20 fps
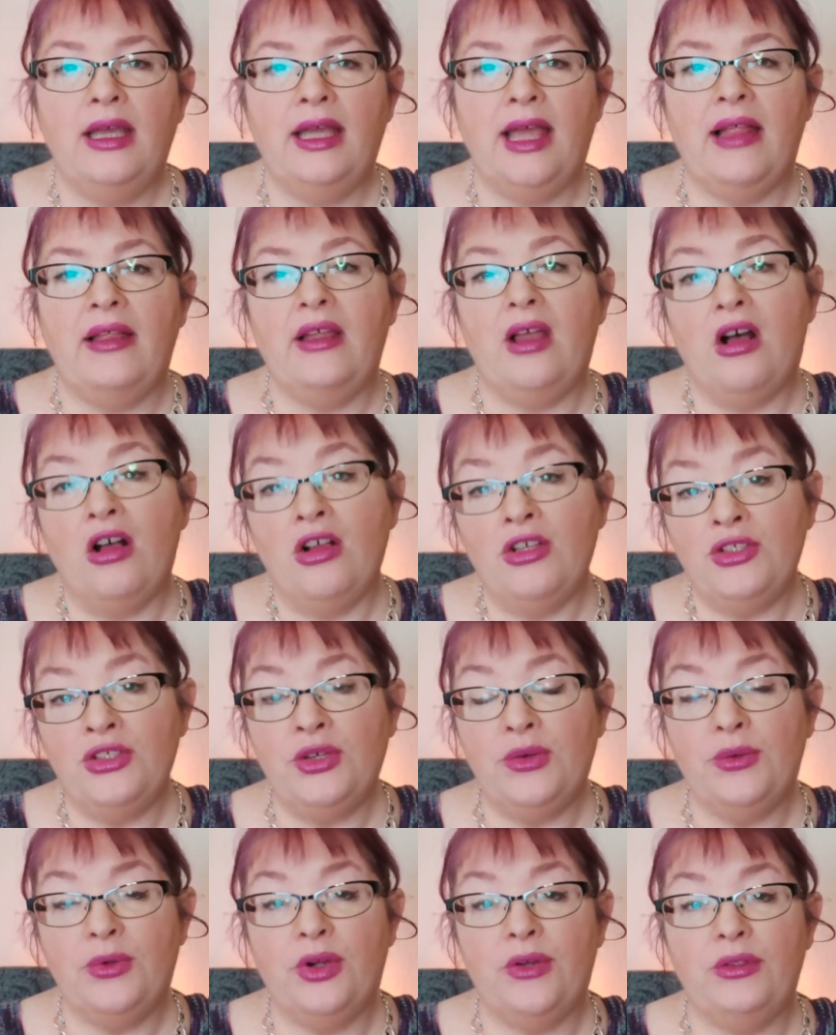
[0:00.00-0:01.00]
Kelly
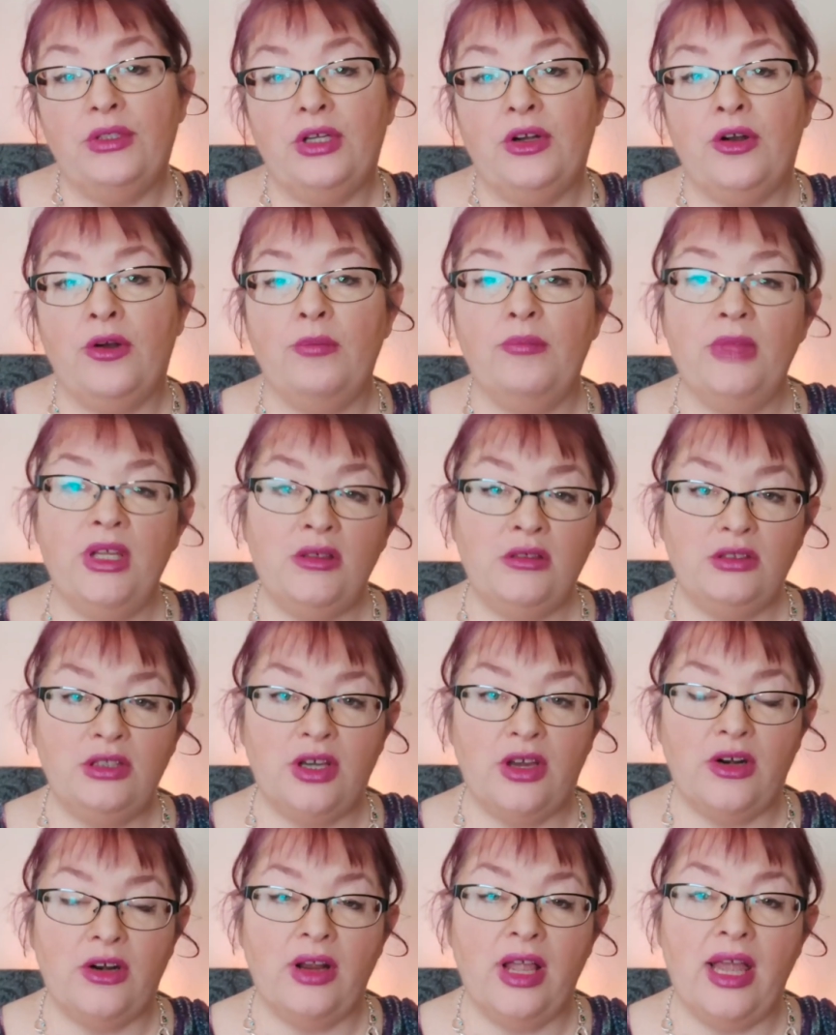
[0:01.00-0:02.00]
also wrote that her middle
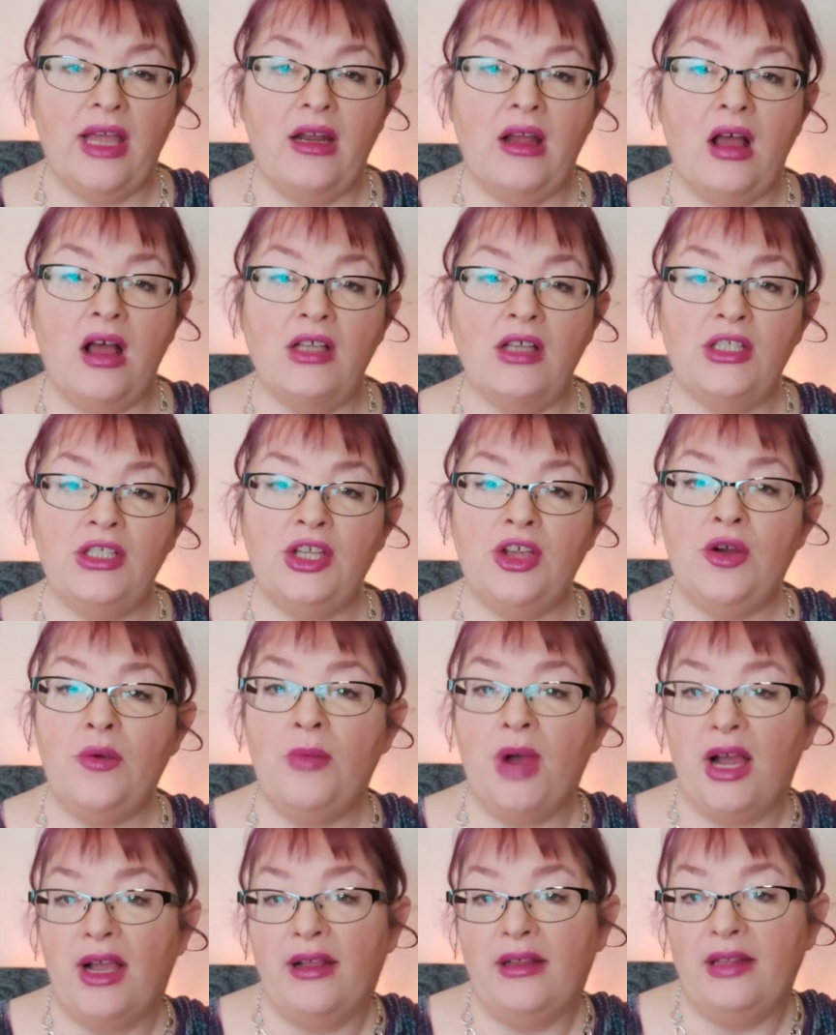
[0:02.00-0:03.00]
daughter had
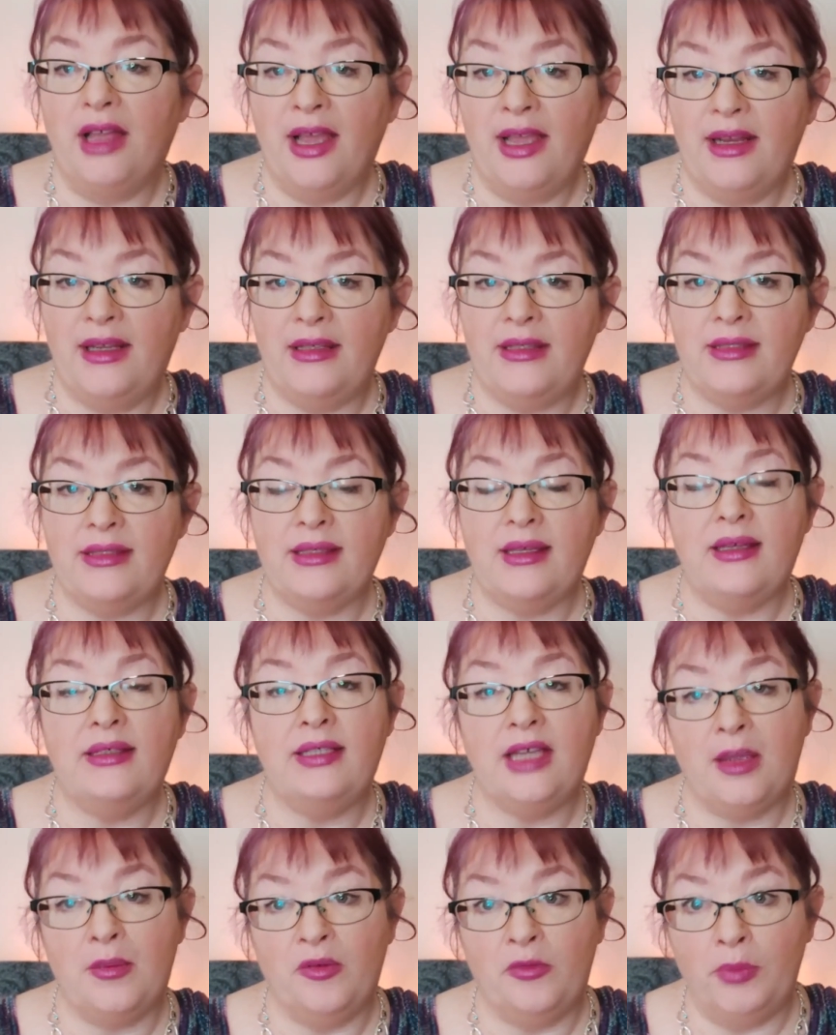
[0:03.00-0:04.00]
osteomyelitis, a
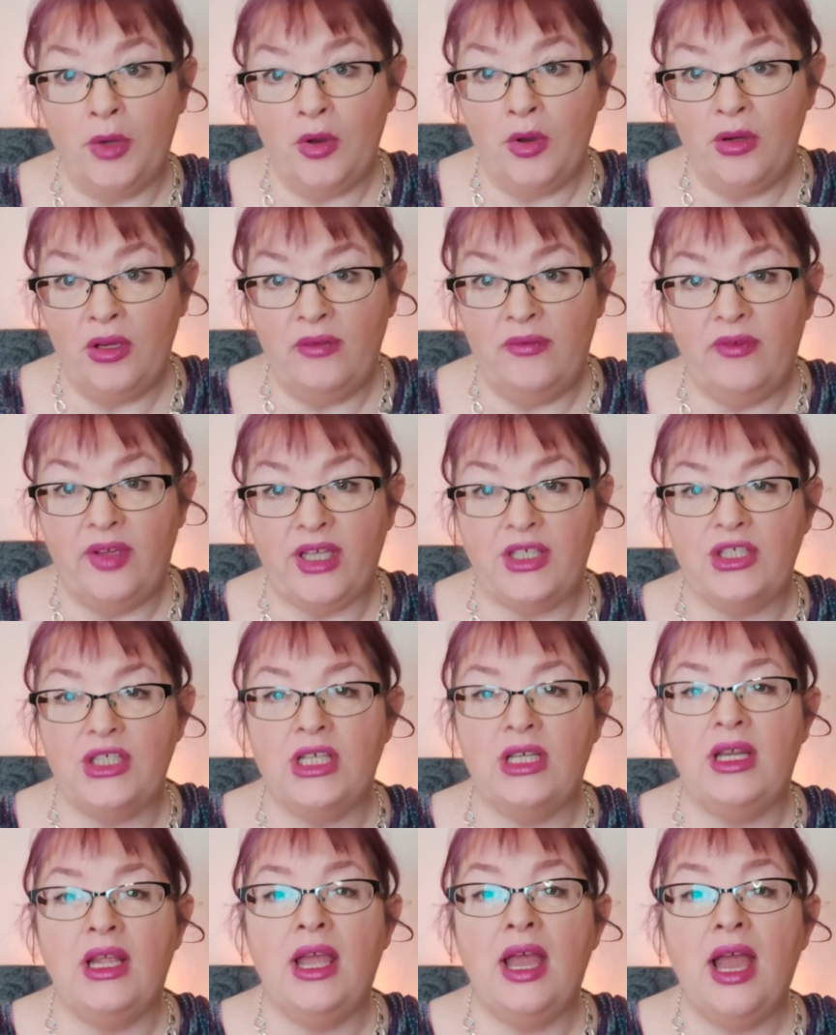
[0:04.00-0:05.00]
type of bone
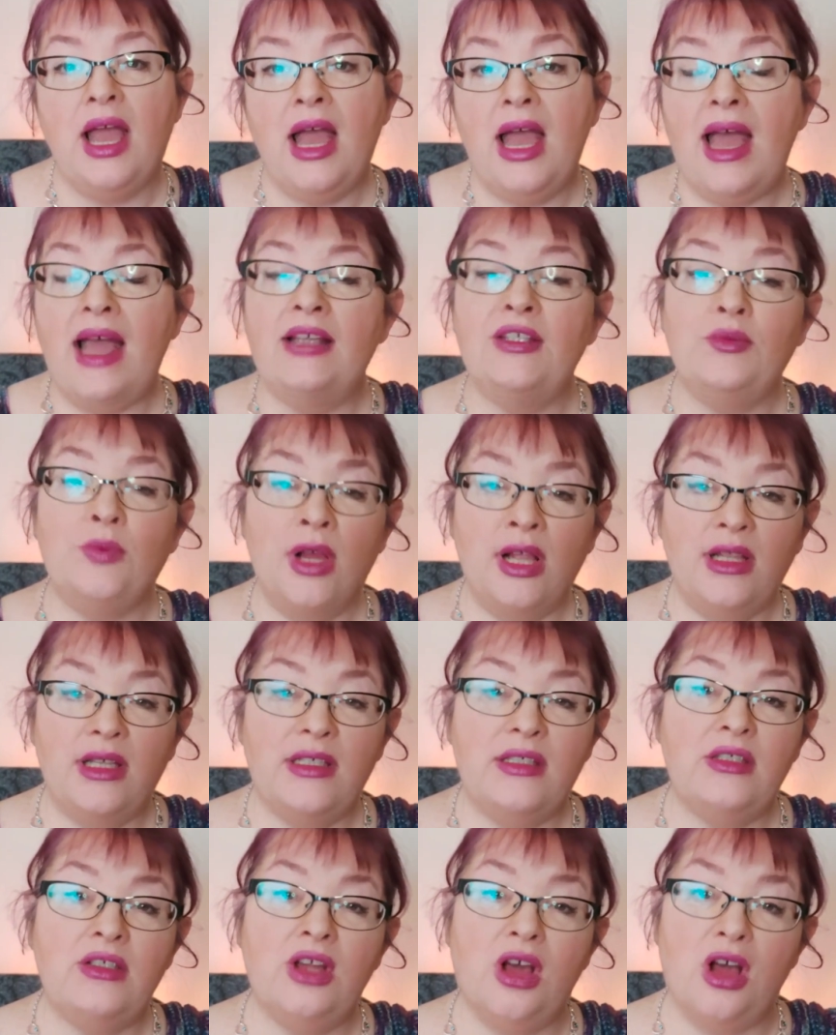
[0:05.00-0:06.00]
infection, as well
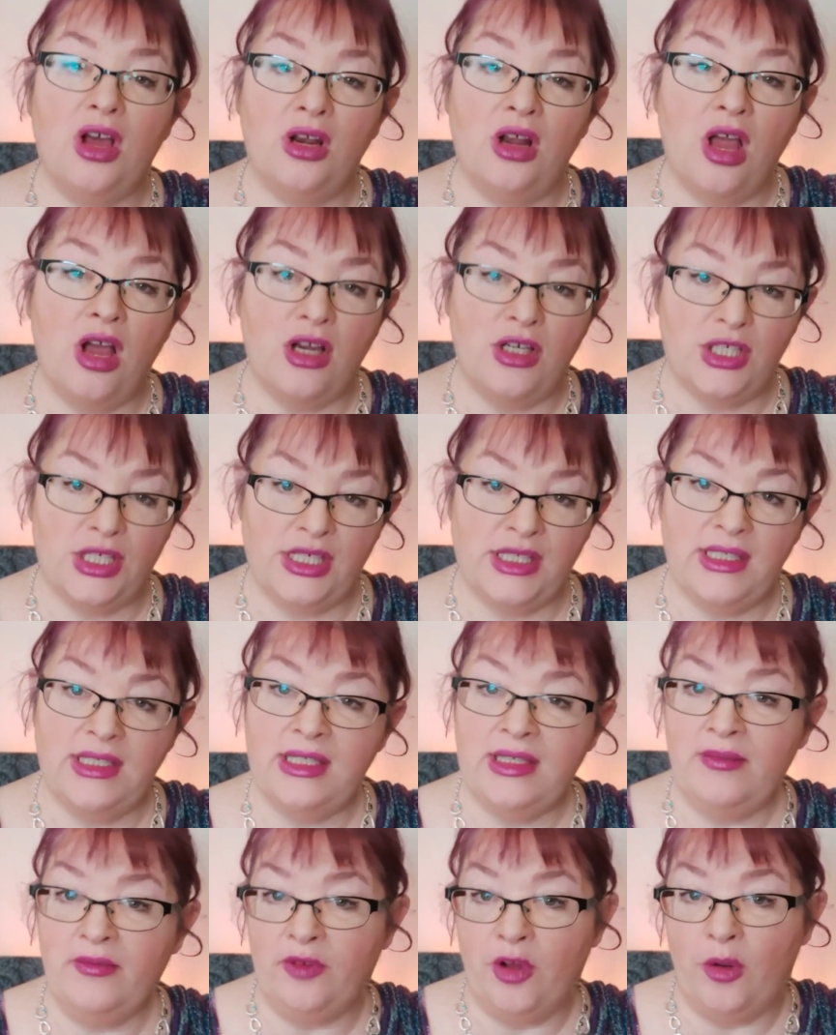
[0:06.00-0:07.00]
as non-Hodgkin's
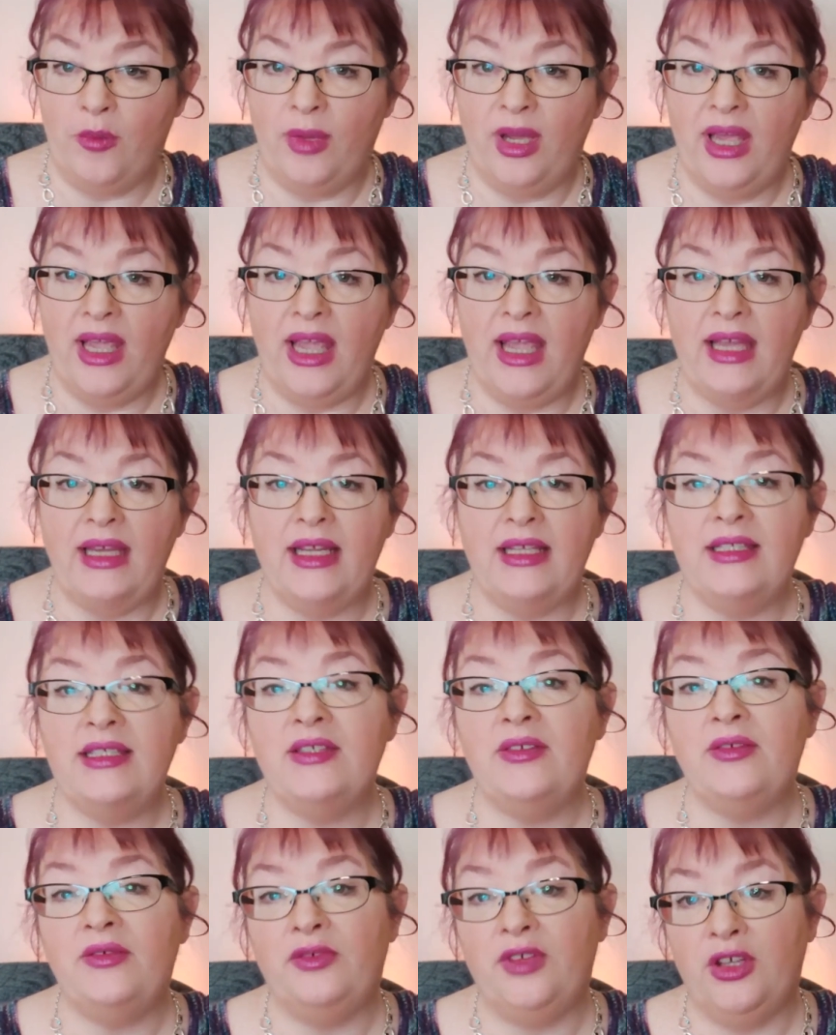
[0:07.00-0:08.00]
lymphoma and a
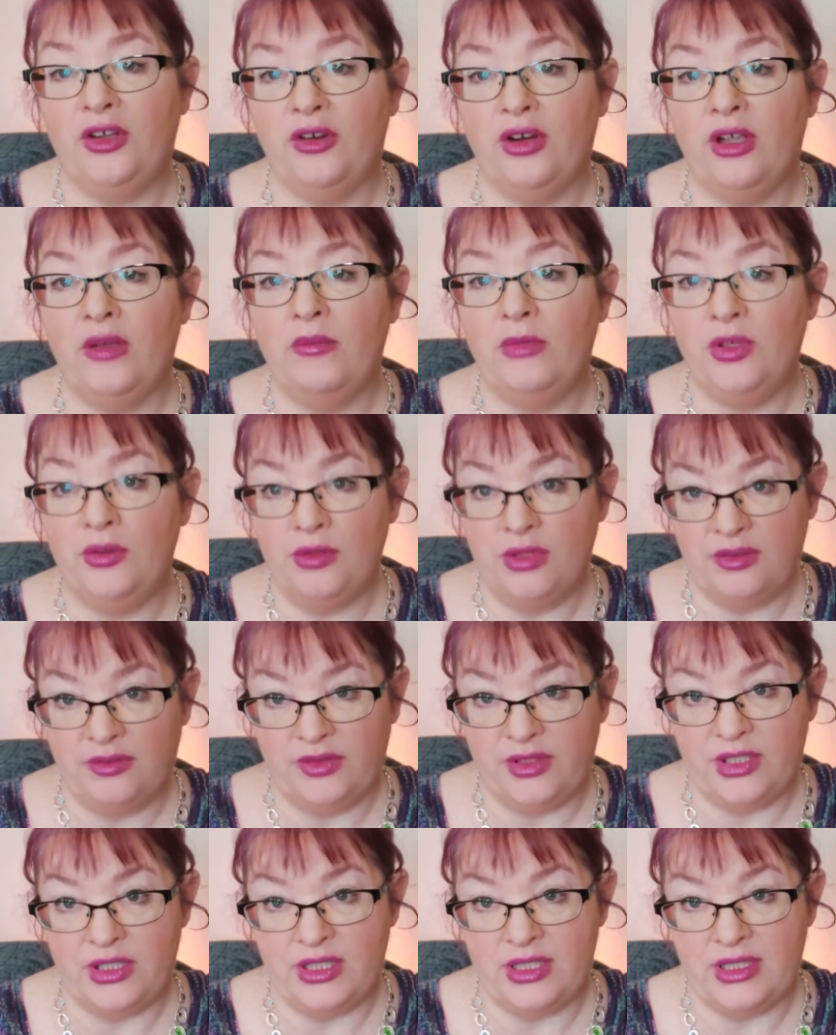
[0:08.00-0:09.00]
severe immune
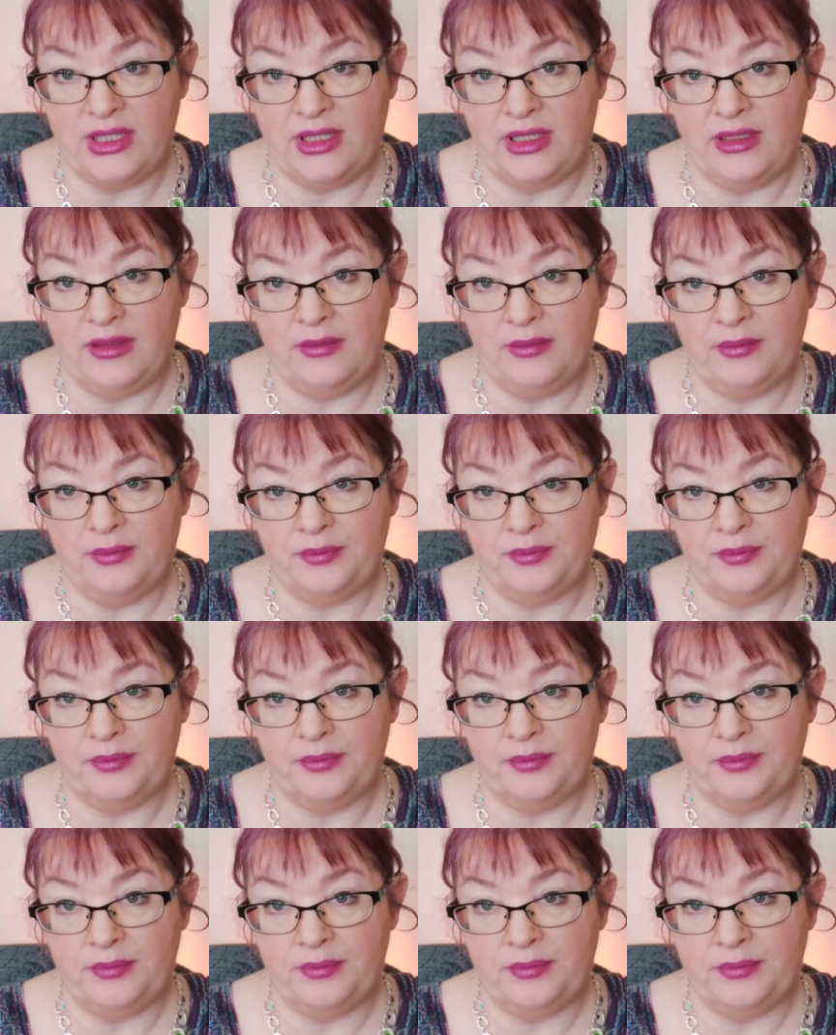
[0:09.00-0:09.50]
deficiency.